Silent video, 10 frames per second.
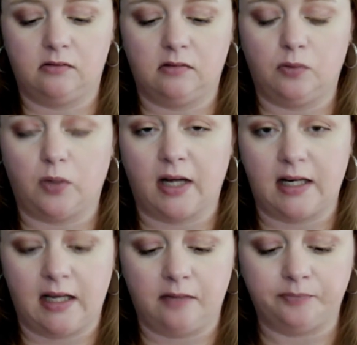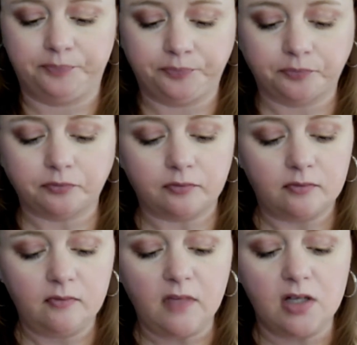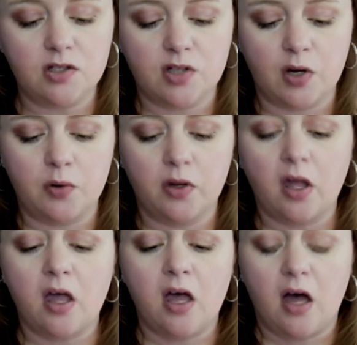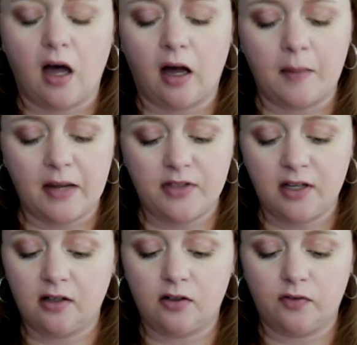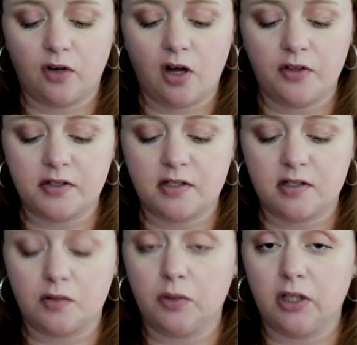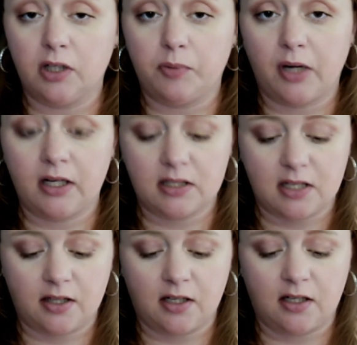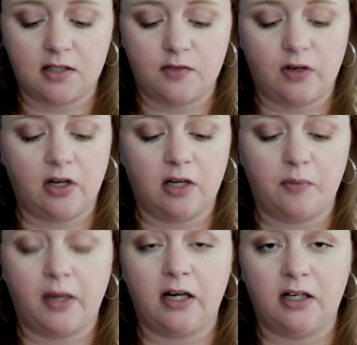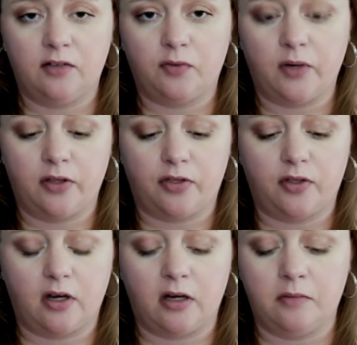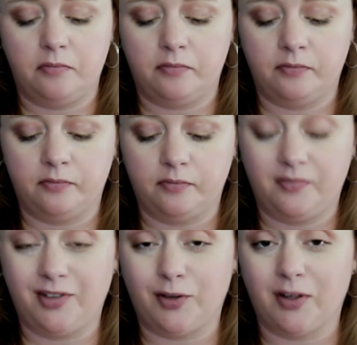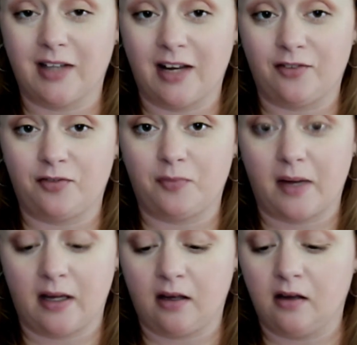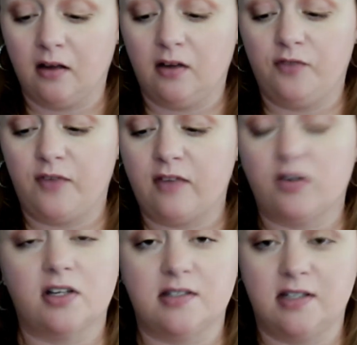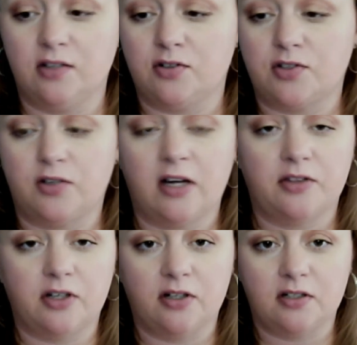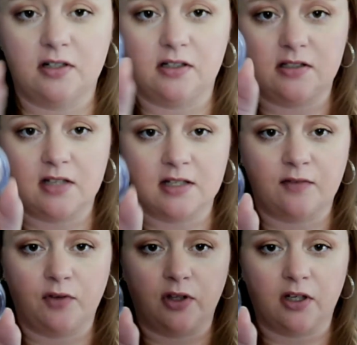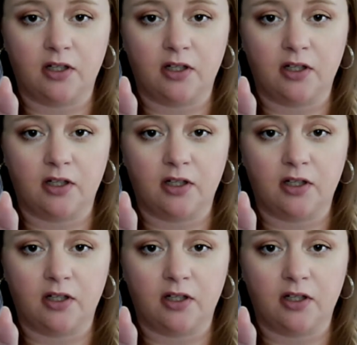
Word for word: what I need. So um, I think overall this is a really good product. I think it's very competitive with, um, you know, a lot of my favorite concealers that are out there. It does have really good